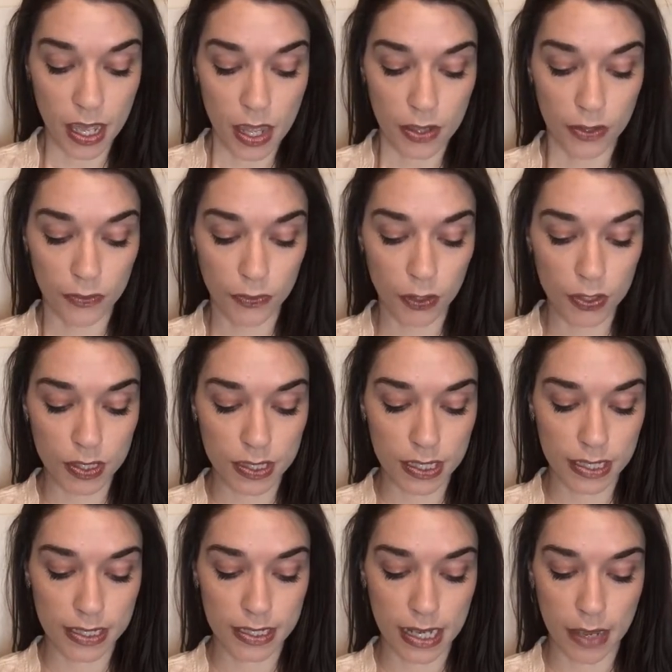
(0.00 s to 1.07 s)
The first
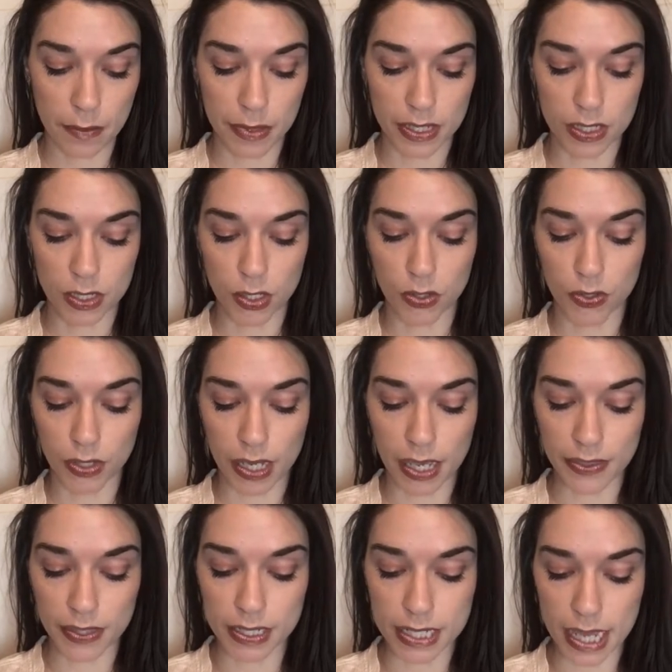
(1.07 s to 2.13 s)
step is to
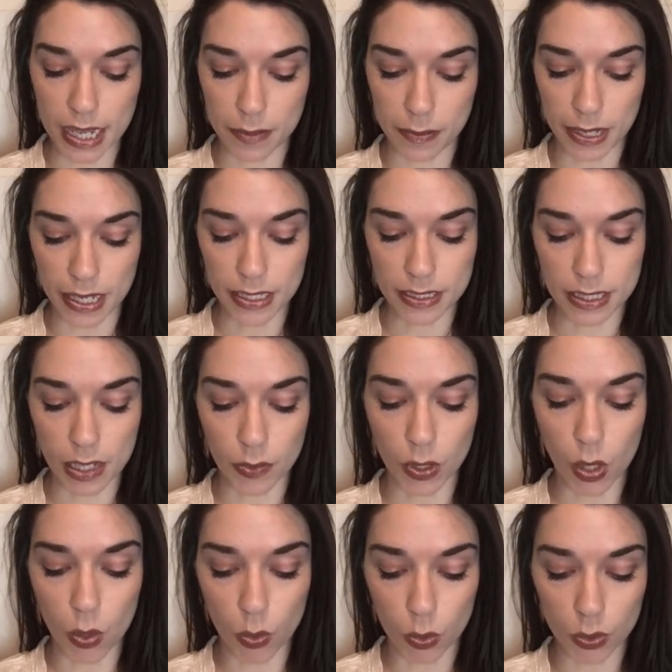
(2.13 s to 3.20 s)
create the database that will
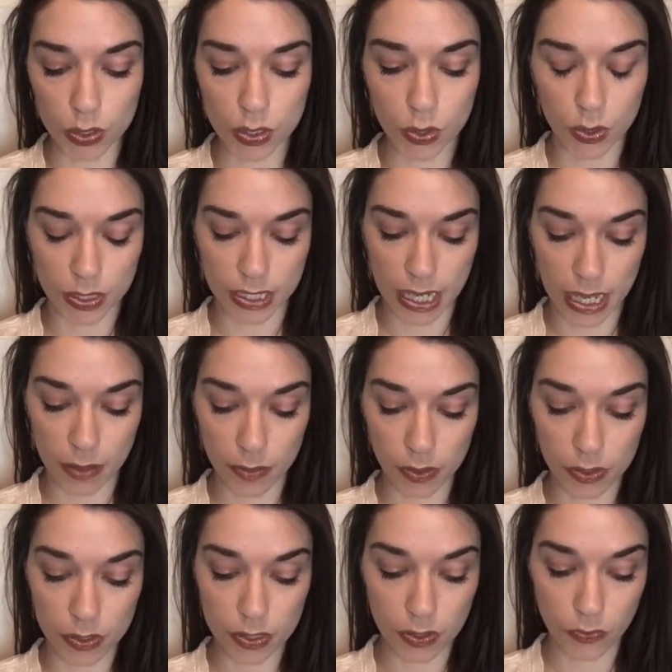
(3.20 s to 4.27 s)
hold your
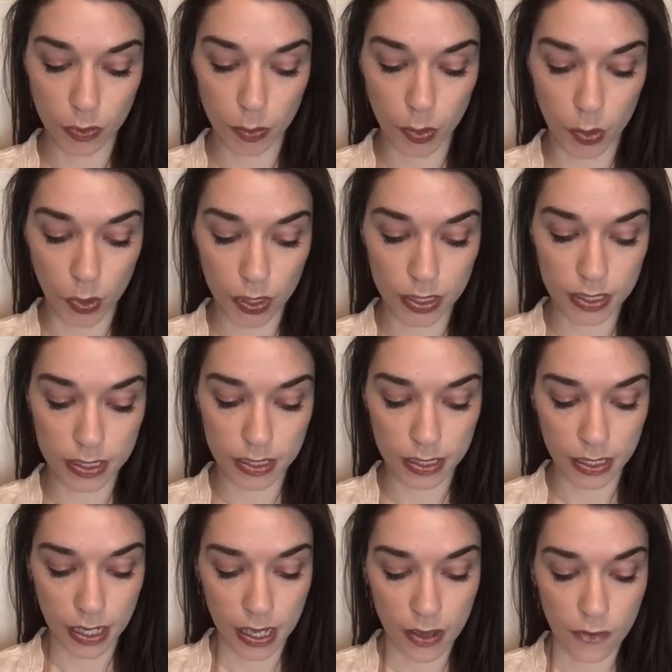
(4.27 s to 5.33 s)
tables, reports,
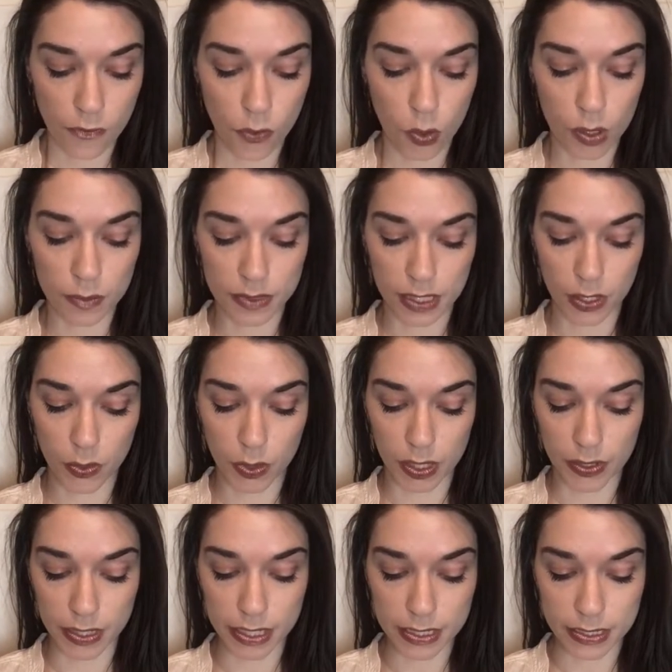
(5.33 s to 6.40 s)
forms, and
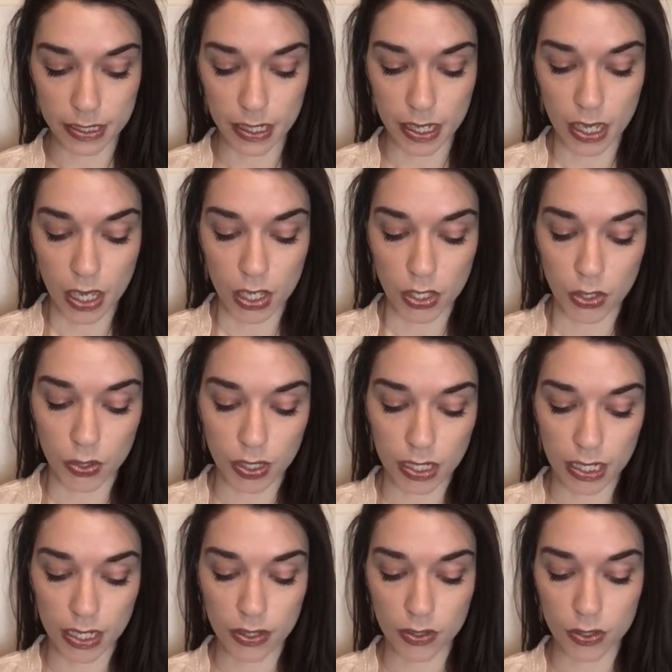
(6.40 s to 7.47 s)
queries. You can
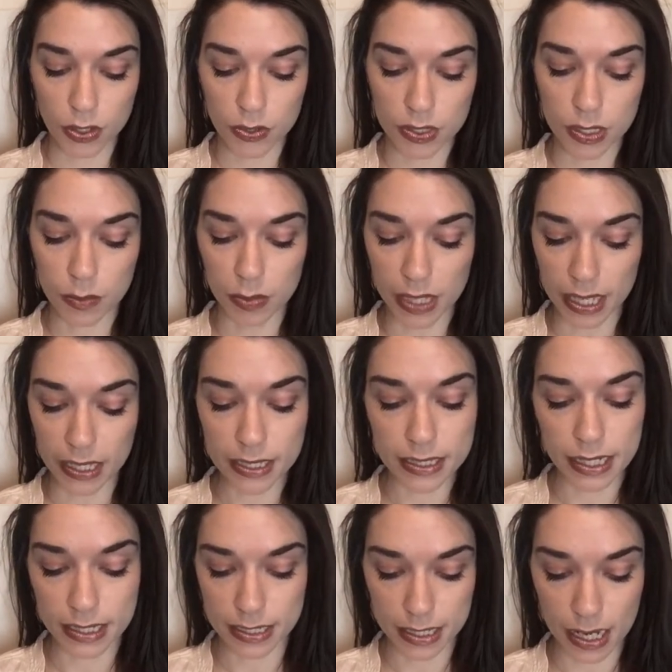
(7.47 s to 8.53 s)
either use the blank
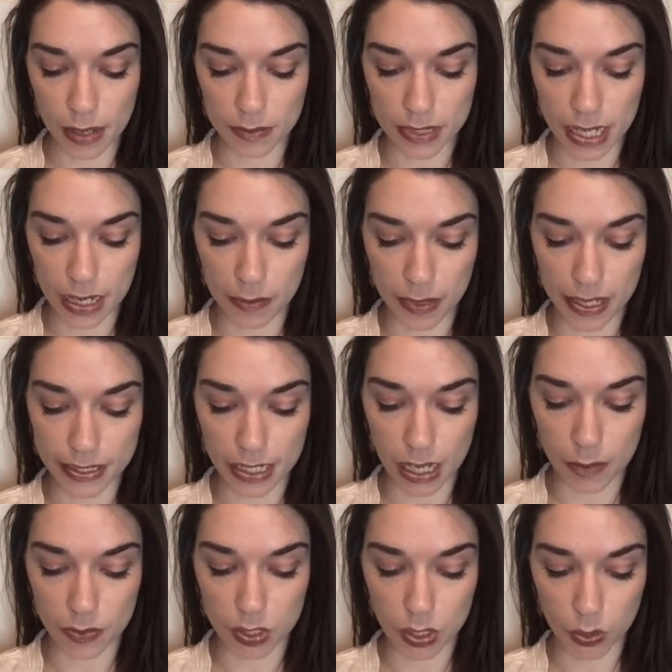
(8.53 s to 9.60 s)
desktop database
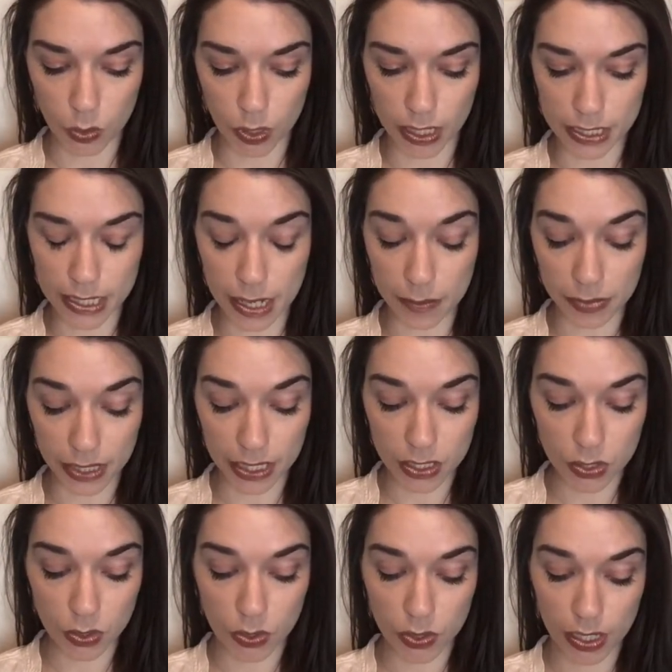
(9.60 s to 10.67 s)
option or a template
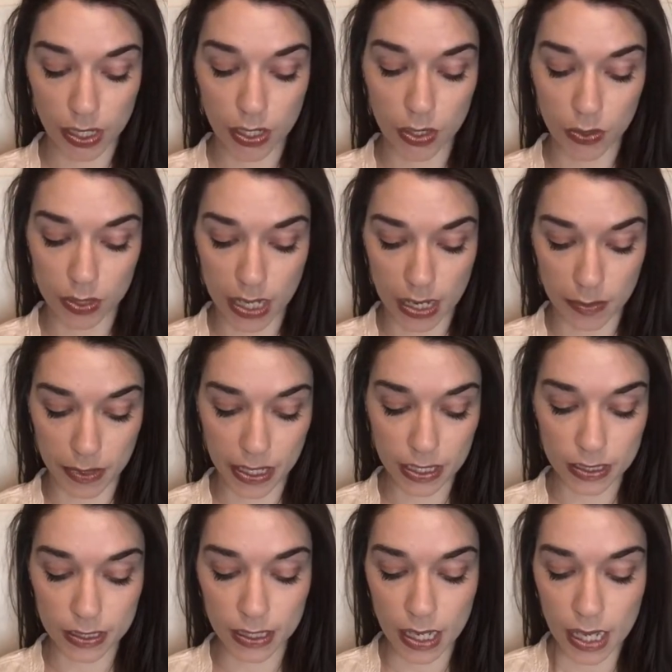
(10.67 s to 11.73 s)
to create a new
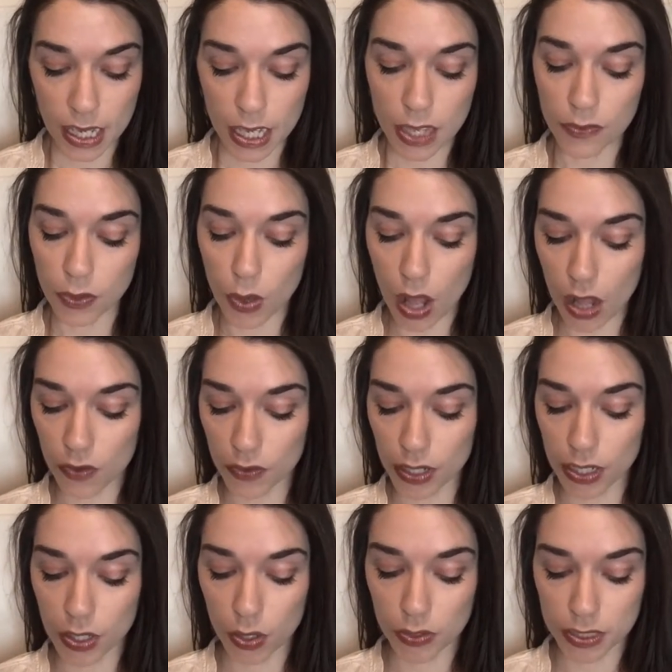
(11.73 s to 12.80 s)
database. If you already
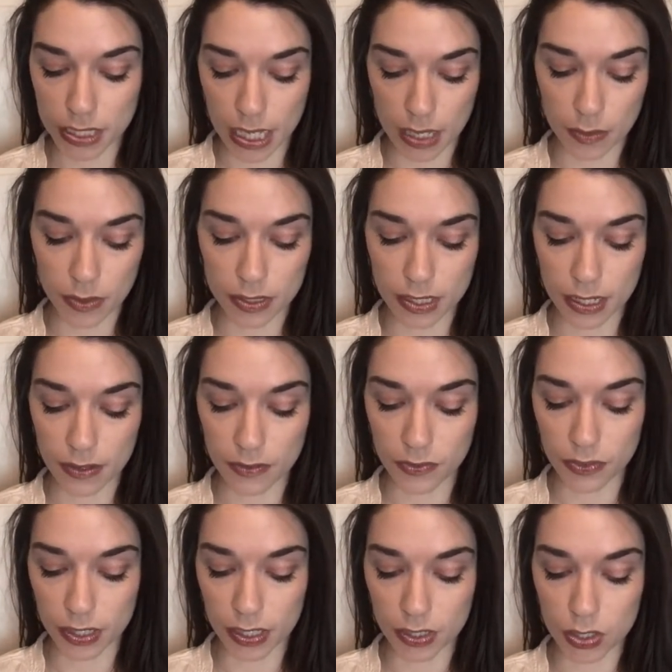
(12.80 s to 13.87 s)
know the tables and
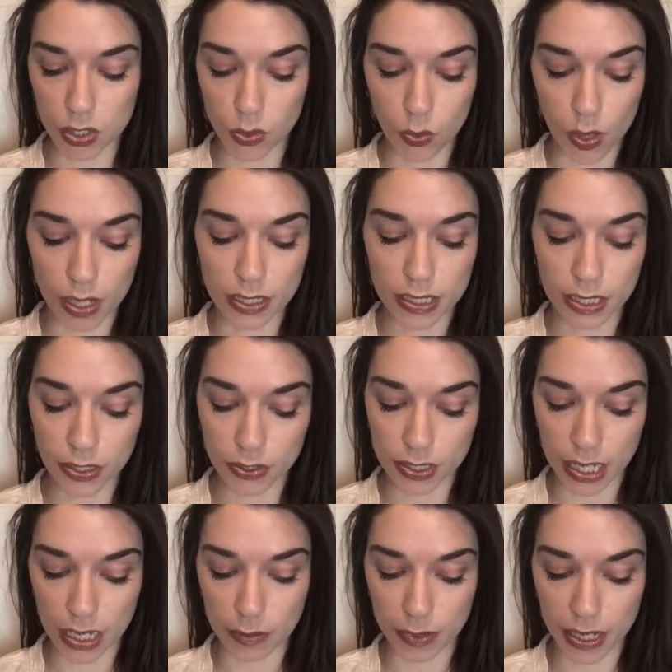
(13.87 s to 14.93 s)
fields you want in your
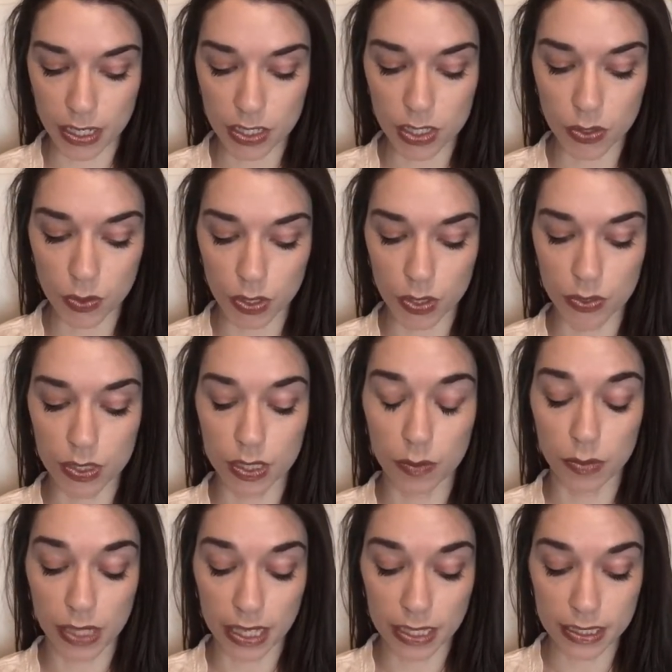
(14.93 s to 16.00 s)
database, you would use the
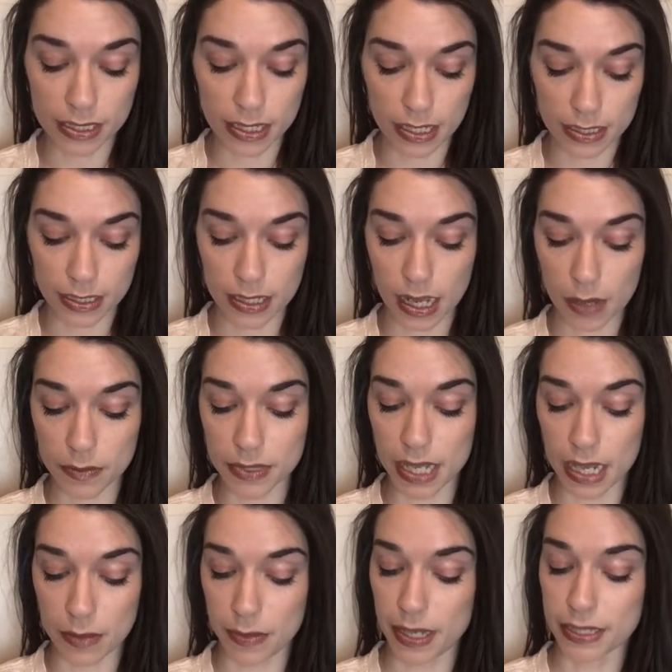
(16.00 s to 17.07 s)
blank desktop
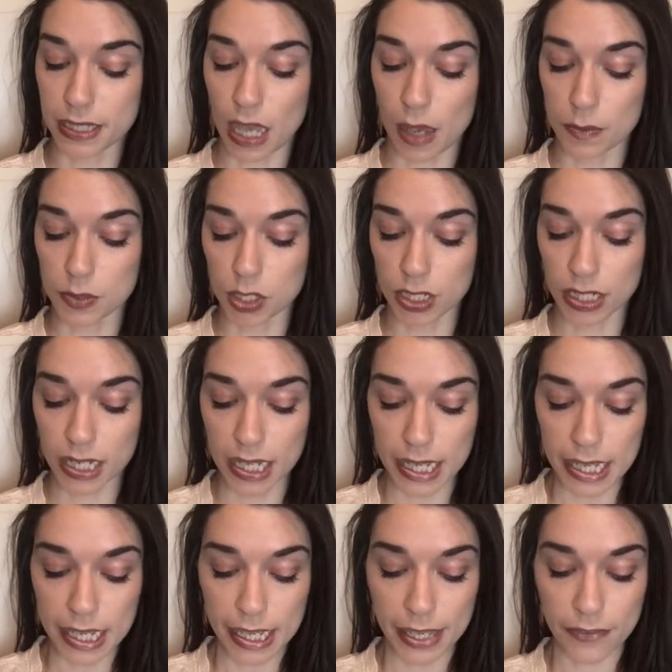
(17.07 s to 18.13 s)
database option.
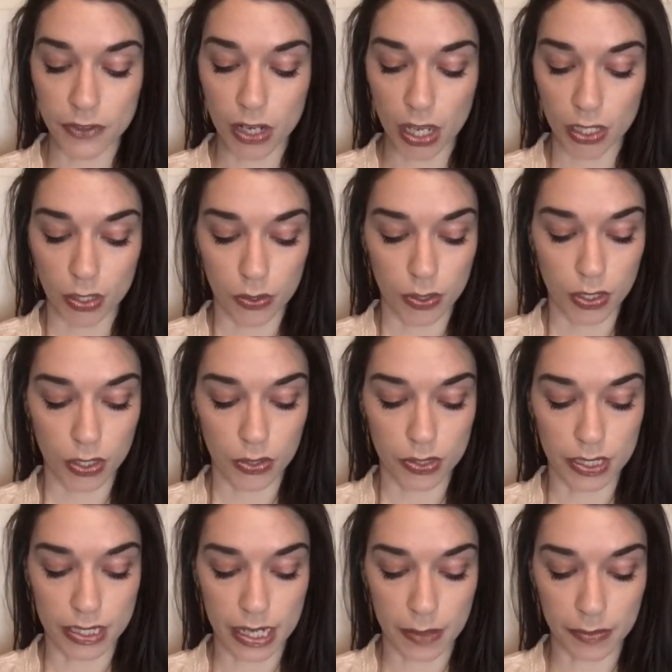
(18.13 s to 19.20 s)
If not, you can use a
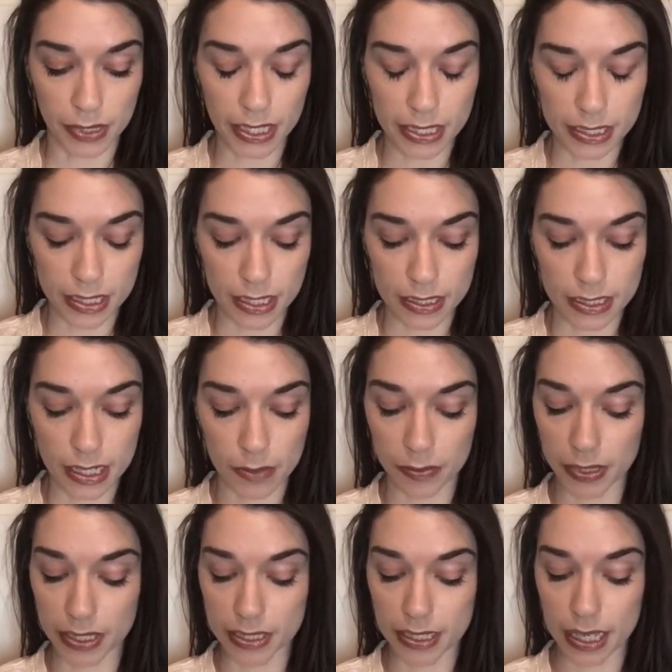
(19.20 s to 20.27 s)
template.
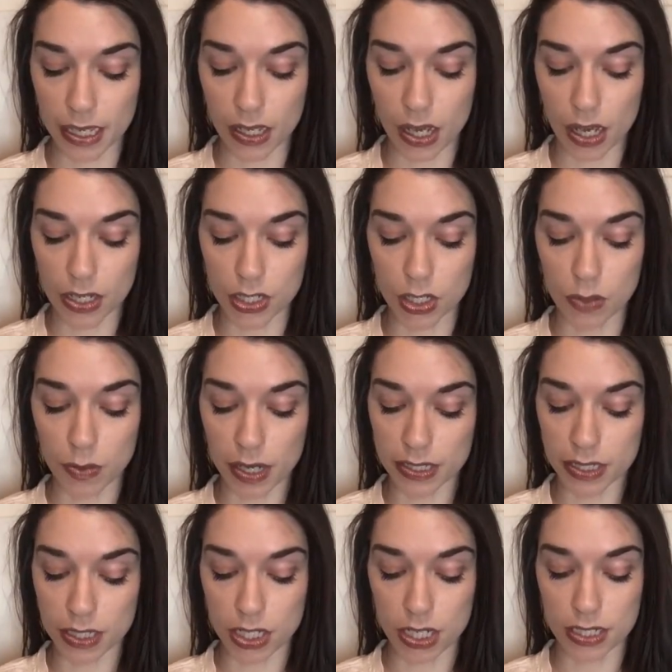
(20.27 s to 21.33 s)
Templates can guide you by
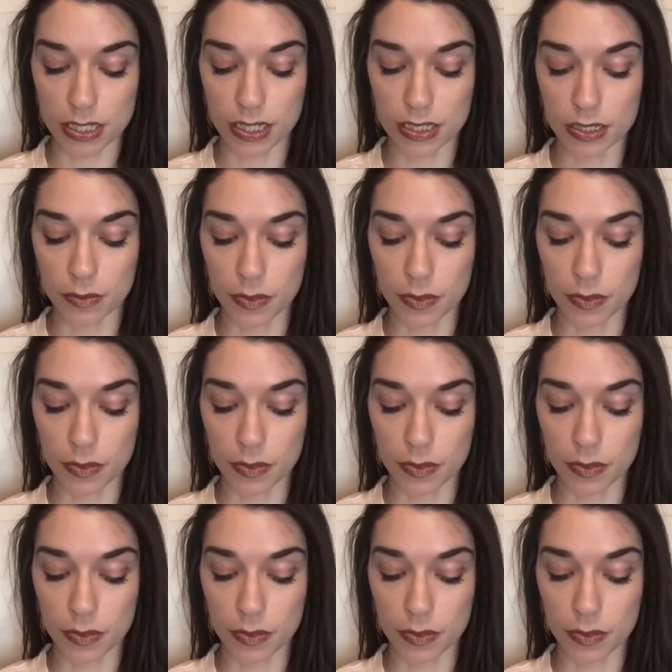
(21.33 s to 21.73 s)
suggesting some